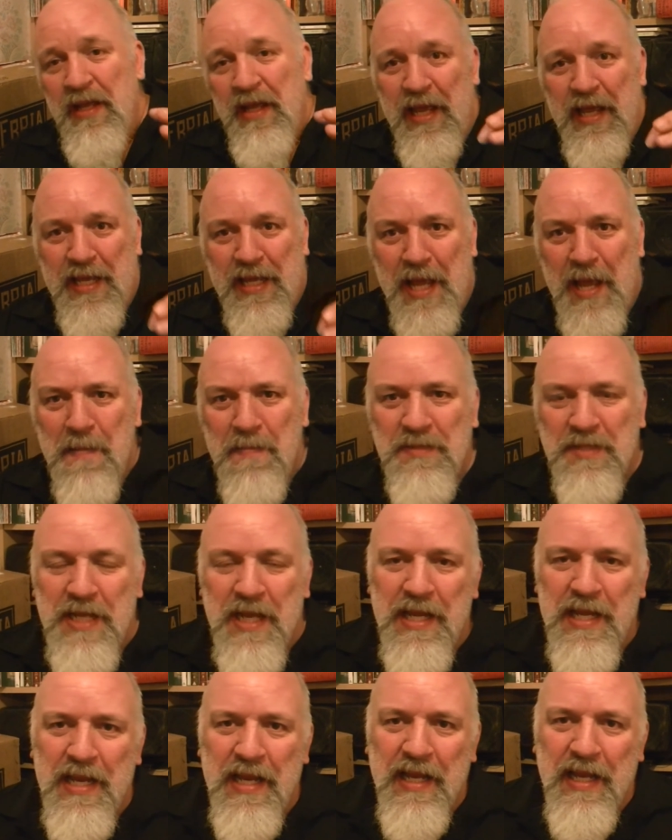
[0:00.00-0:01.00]
It comes
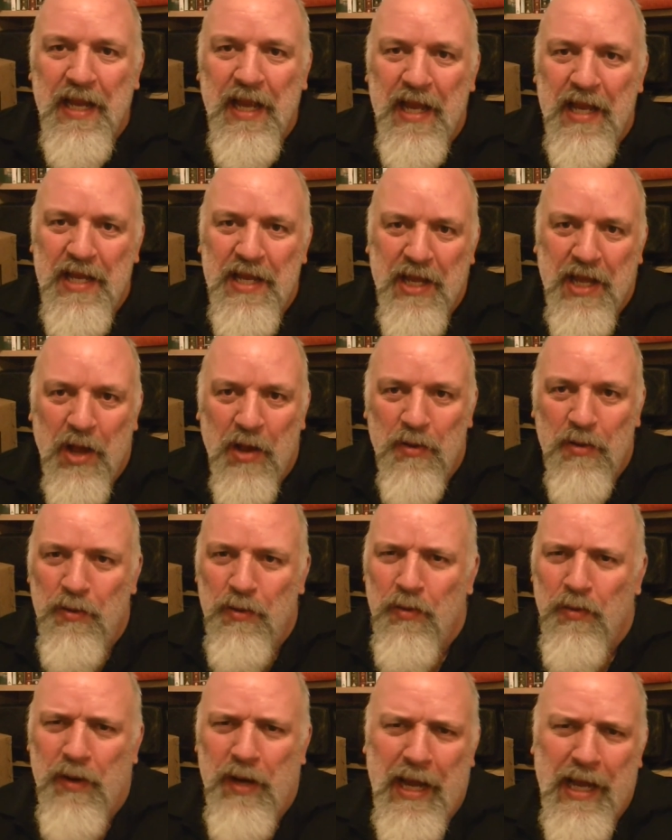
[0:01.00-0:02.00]
in and you go,
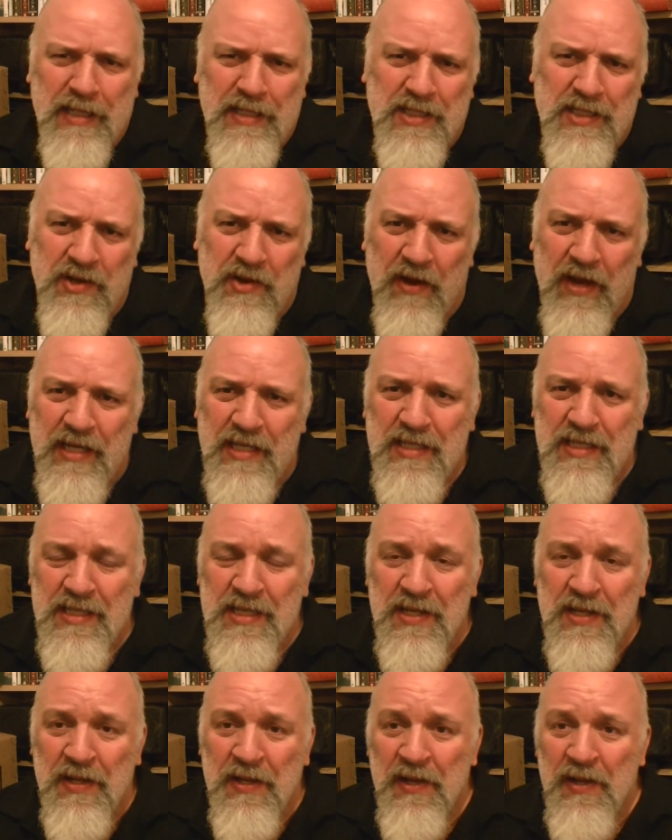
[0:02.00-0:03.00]
oh, that's nice.